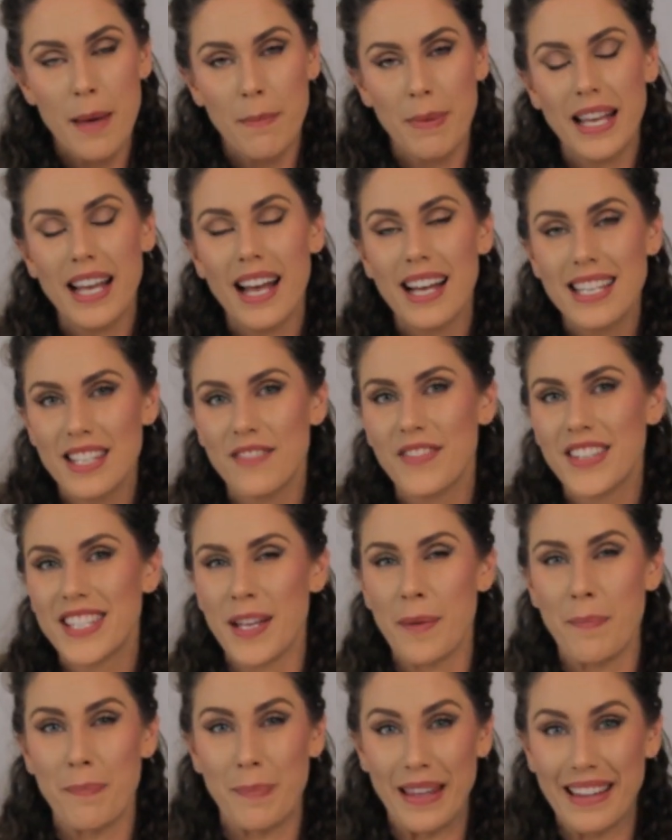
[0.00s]
because of
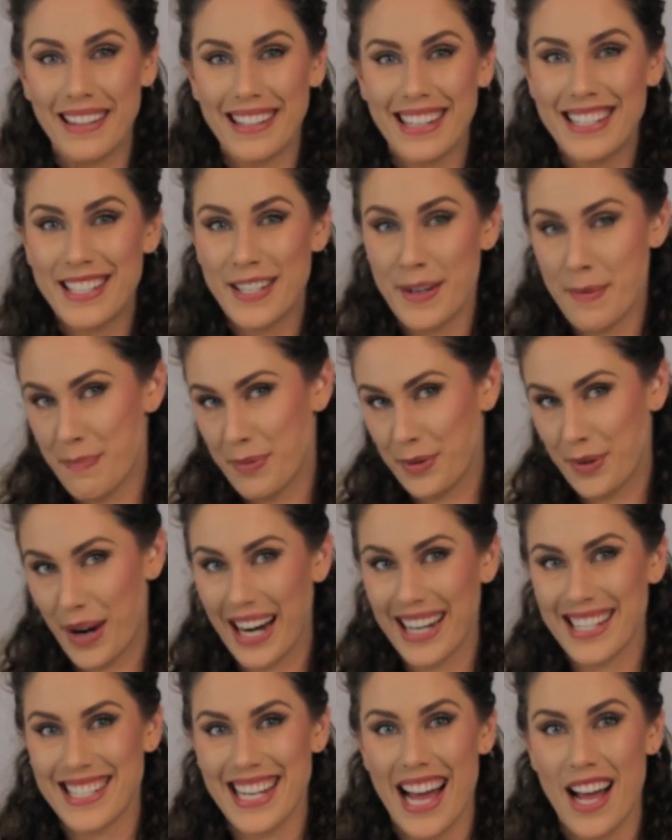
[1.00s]
its ability to
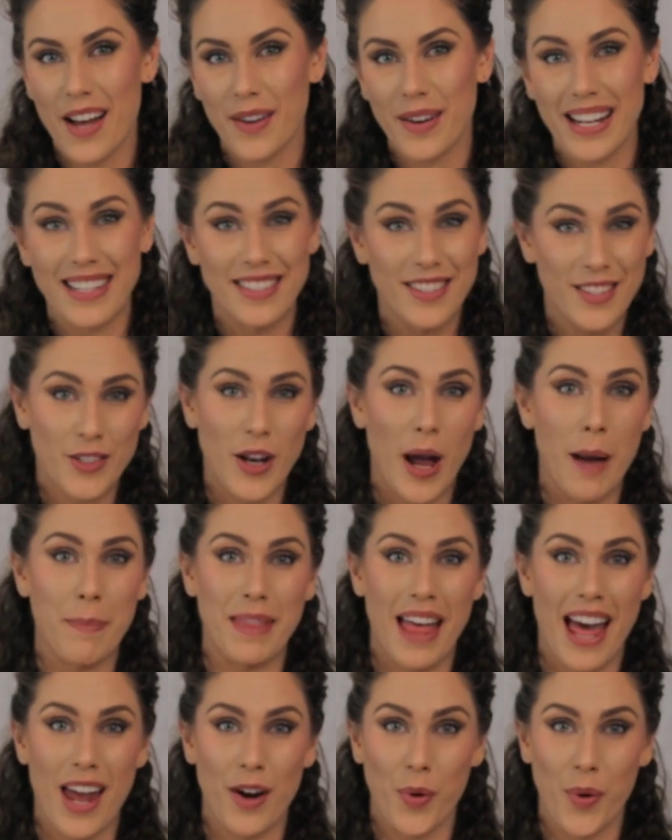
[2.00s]
break down and
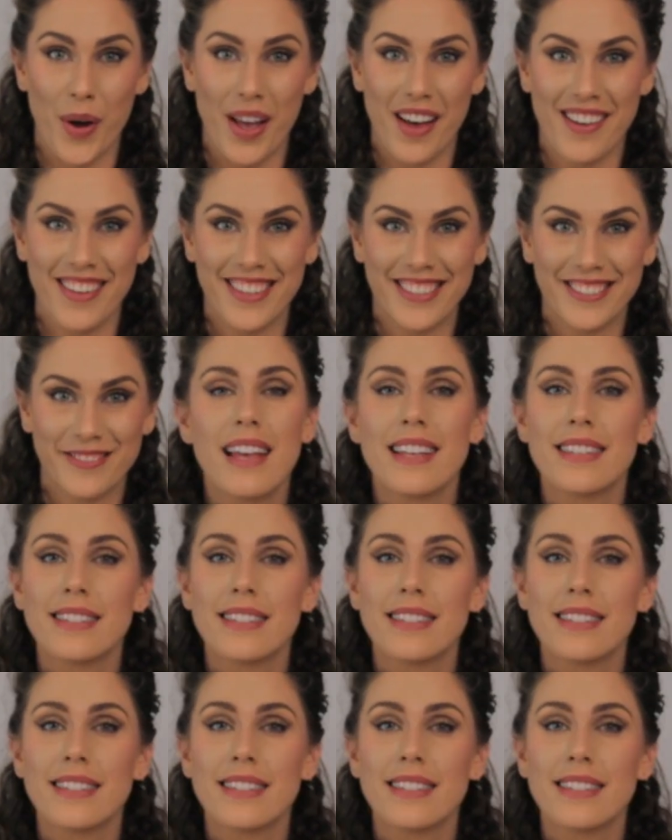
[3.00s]
stop that oil.